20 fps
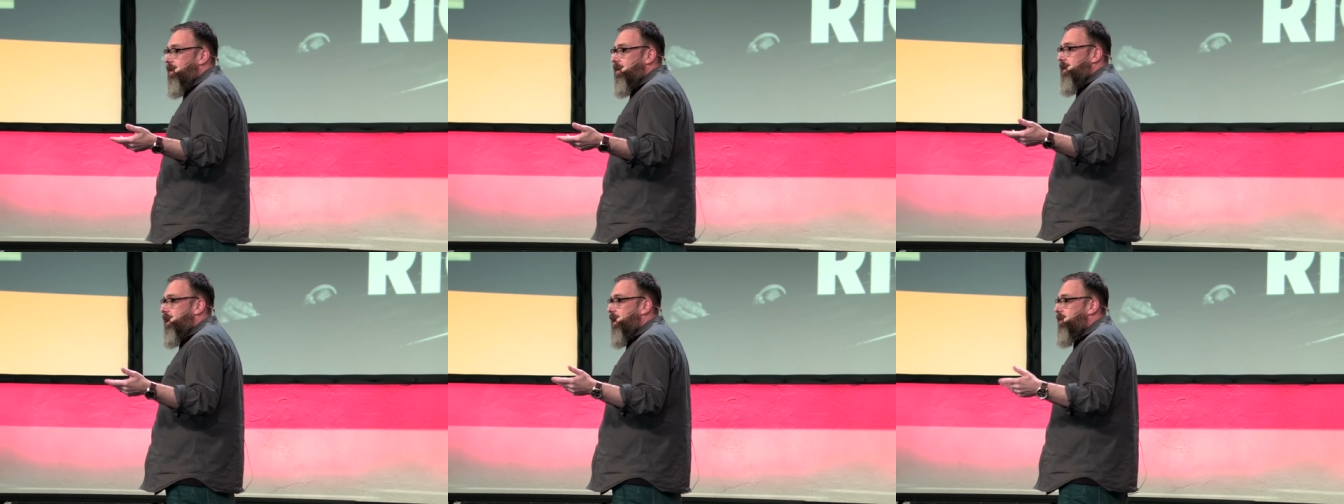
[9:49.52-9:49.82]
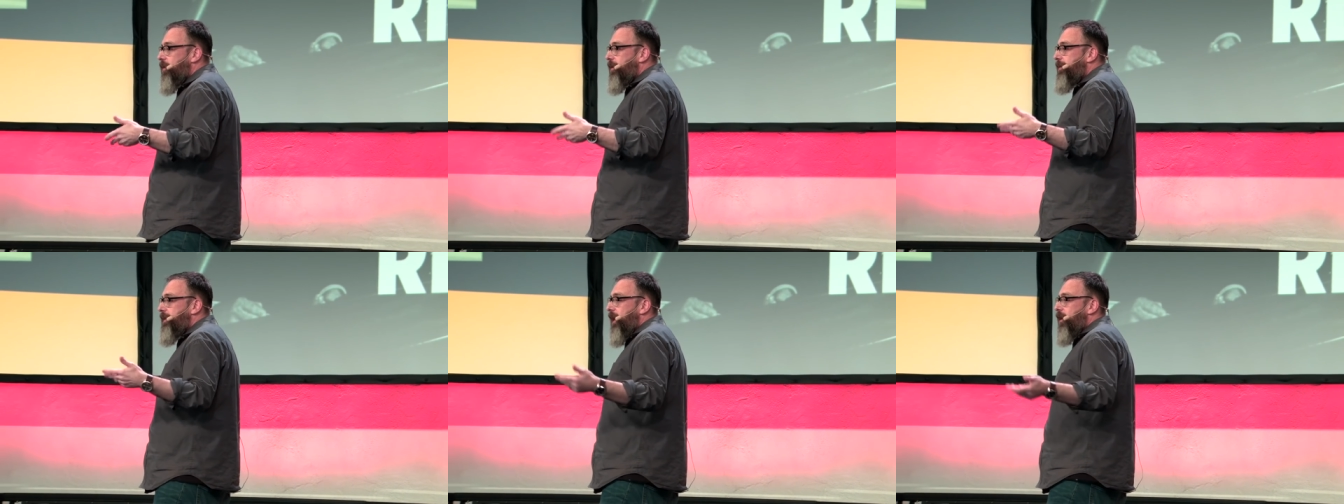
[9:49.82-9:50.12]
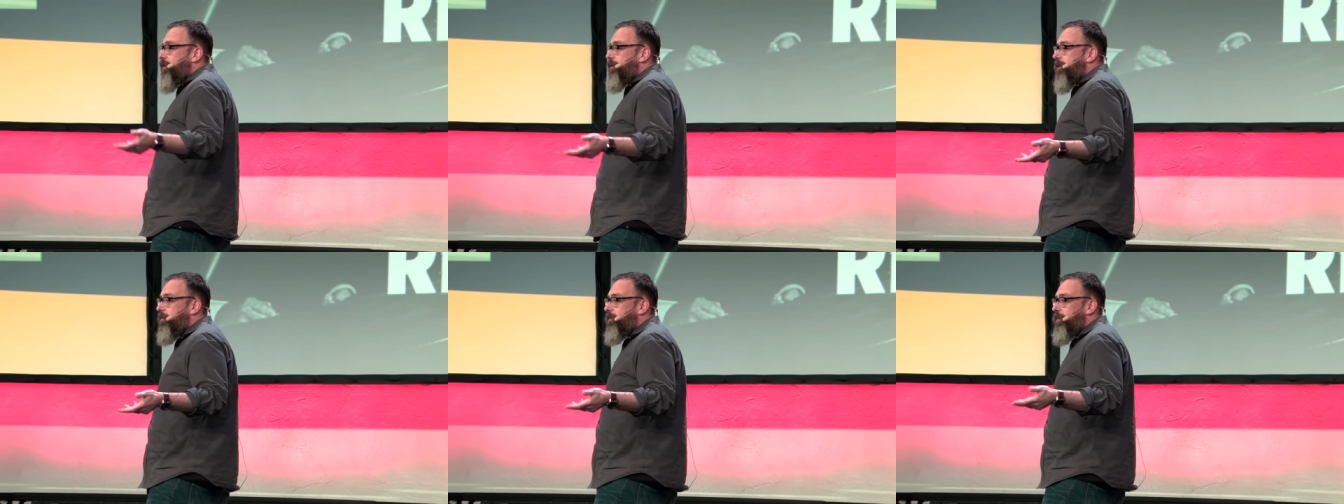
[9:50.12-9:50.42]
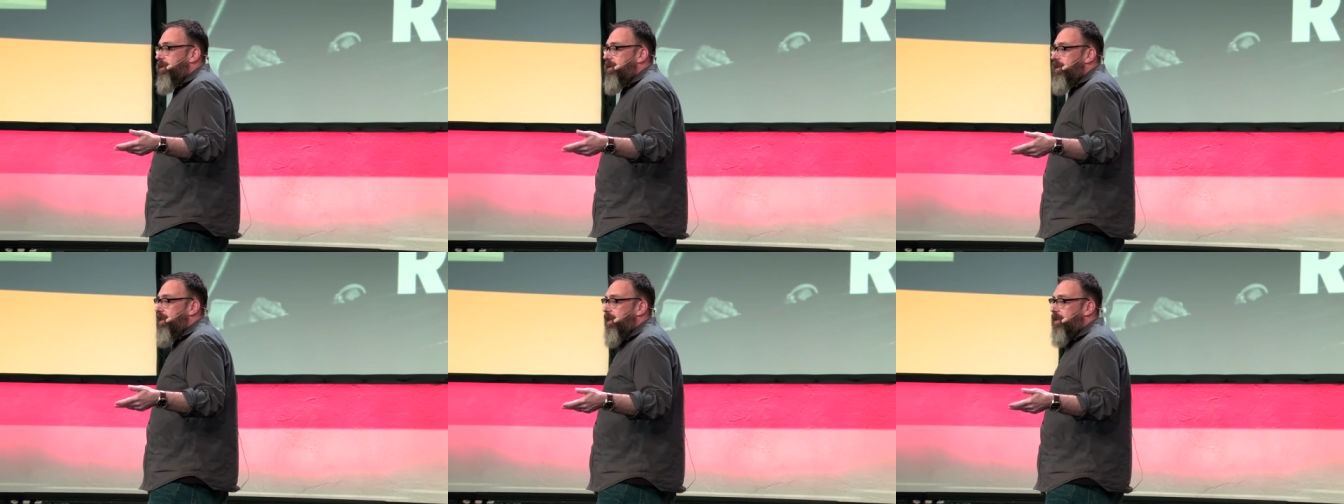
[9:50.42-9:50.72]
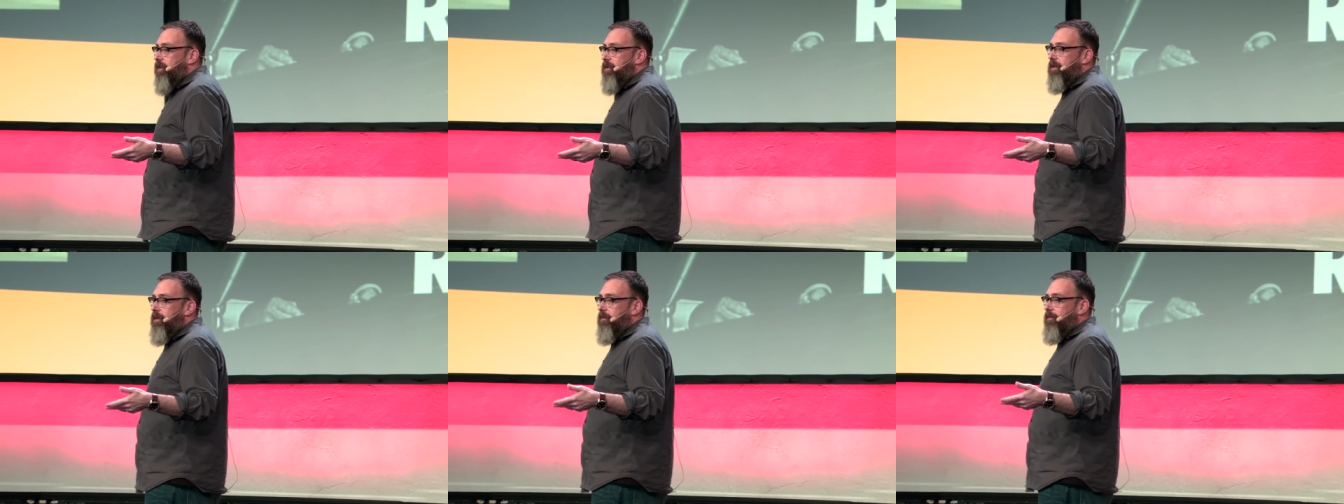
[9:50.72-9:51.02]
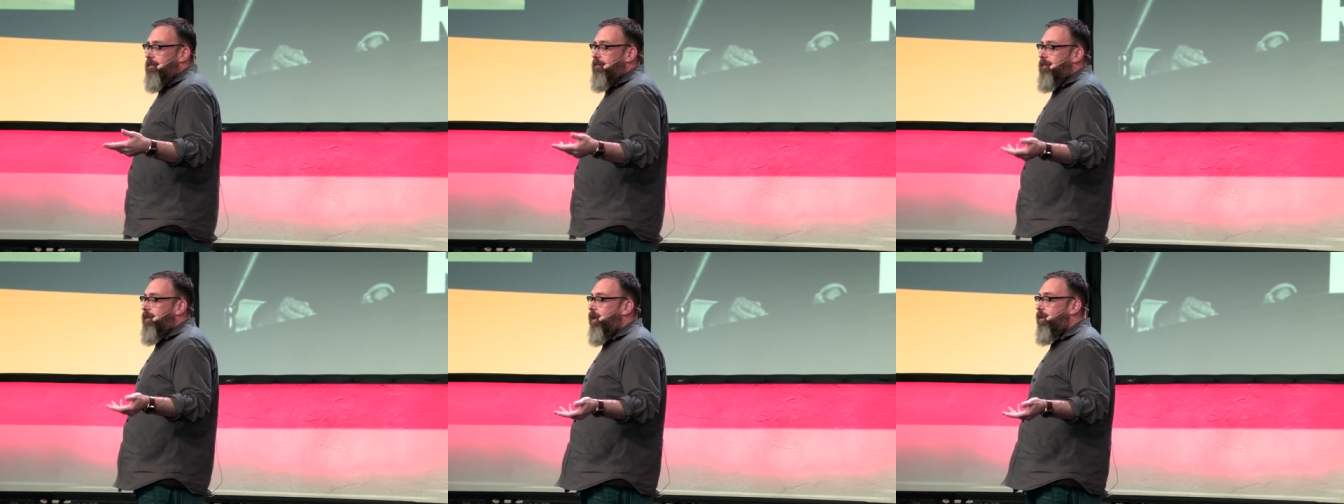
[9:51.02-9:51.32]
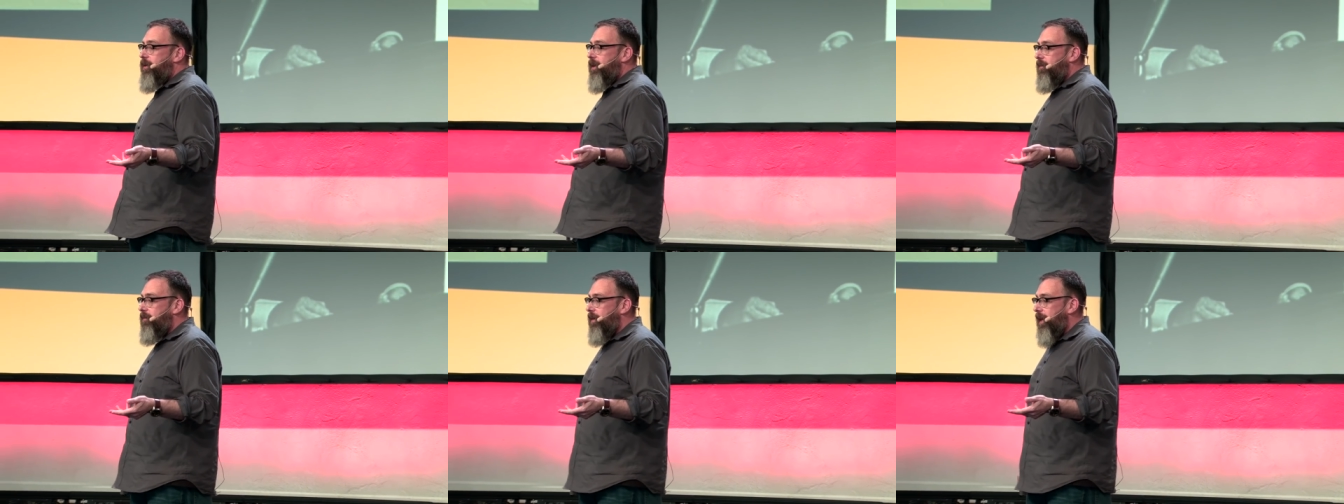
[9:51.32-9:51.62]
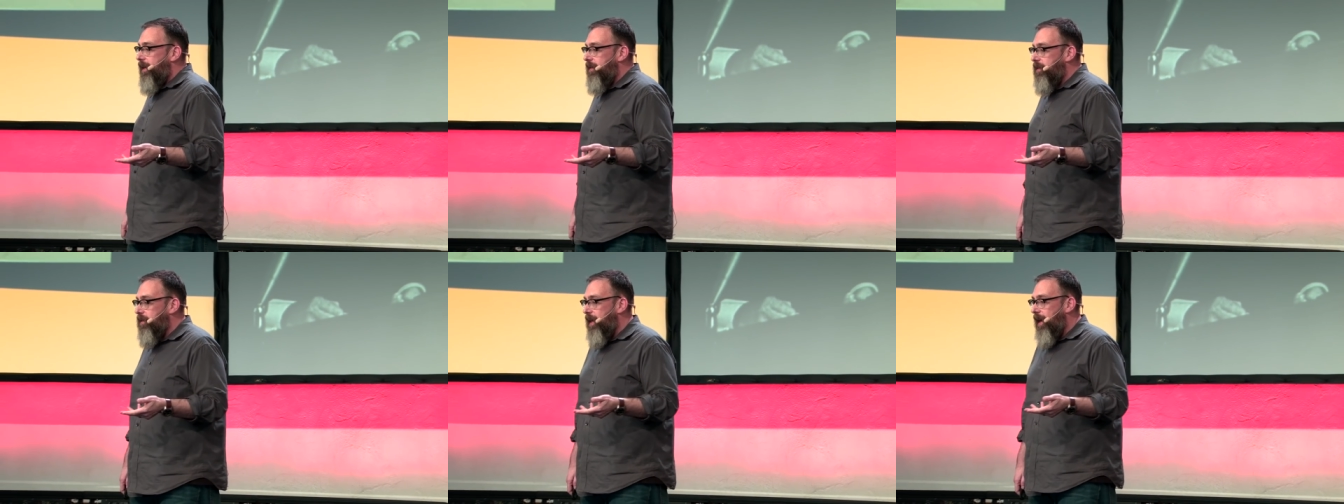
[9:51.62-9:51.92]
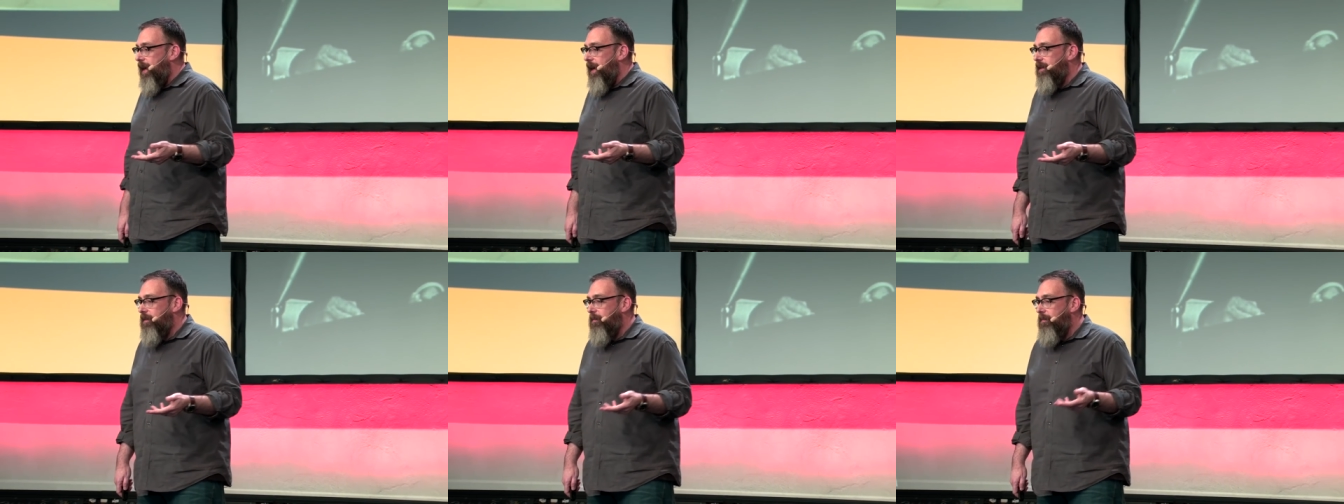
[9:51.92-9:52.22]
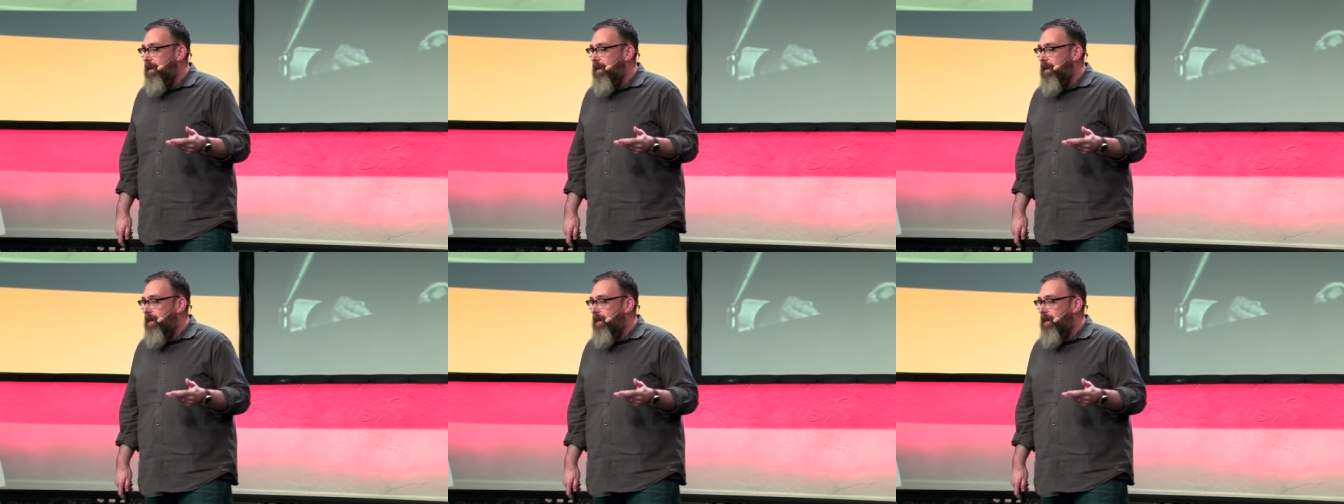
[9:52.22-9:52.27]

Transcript: Now, without the protection of the Voting Rights Act,